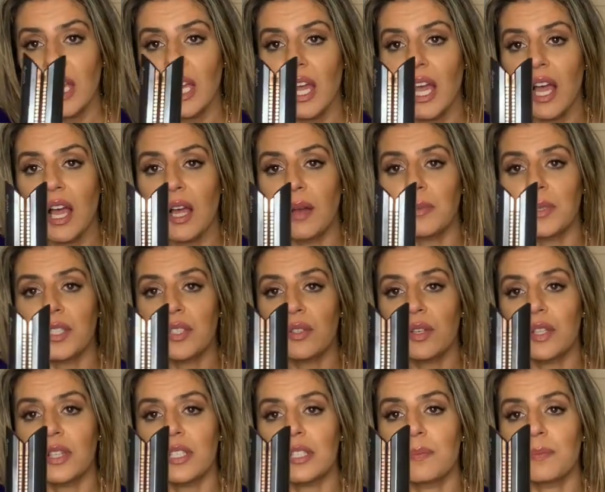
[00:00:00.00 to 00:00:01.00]
It's
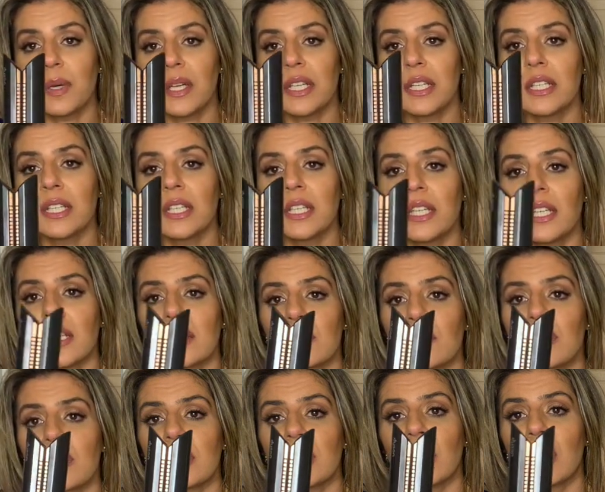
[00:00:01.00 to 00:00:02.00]
got this button here, so
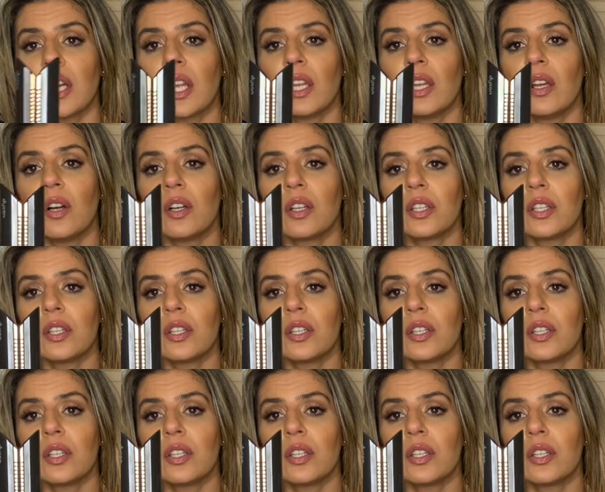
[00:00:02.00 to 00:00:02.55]
it's like a lock.